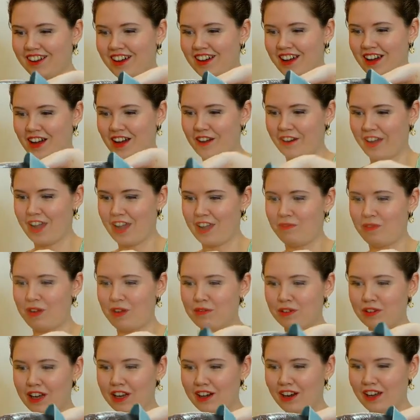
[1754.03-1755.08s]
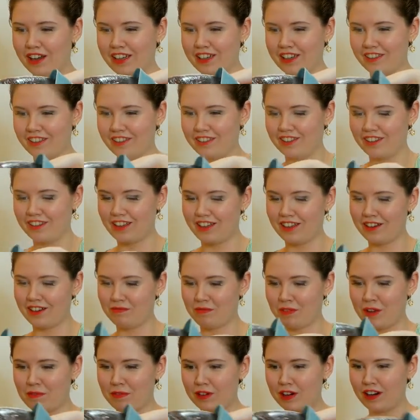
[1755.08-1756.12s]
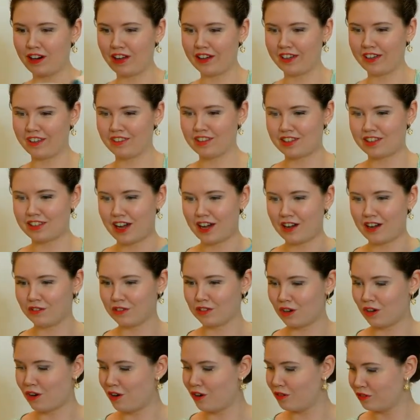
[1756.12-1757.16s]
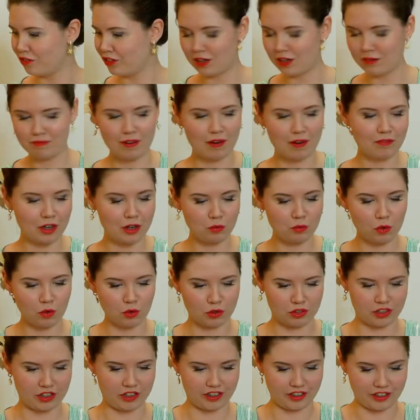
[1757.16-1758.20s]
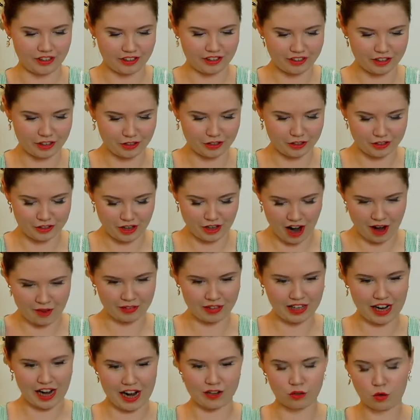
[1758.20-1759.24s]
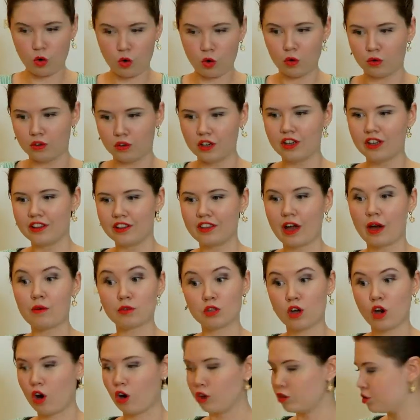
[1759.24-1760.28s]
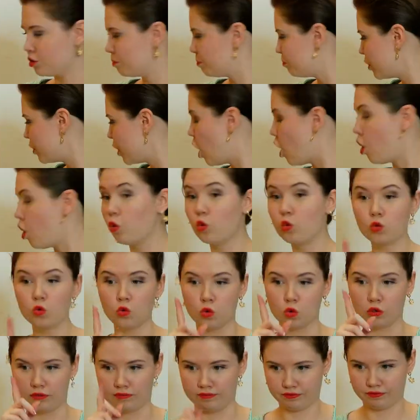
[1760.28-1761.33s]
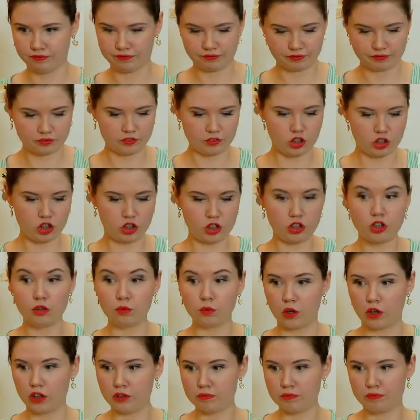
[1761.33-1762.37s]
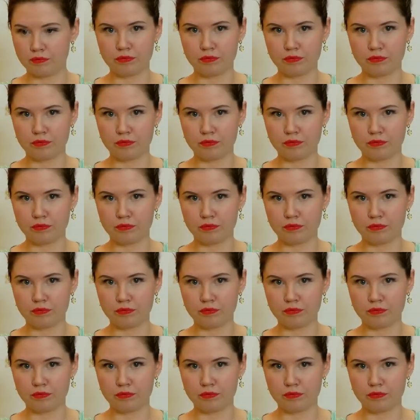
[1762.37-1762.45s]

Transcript: Okay, people are liking the sound of the bubbling water. Good, I'm glad. Oh, that was hot. Oh, do you know what?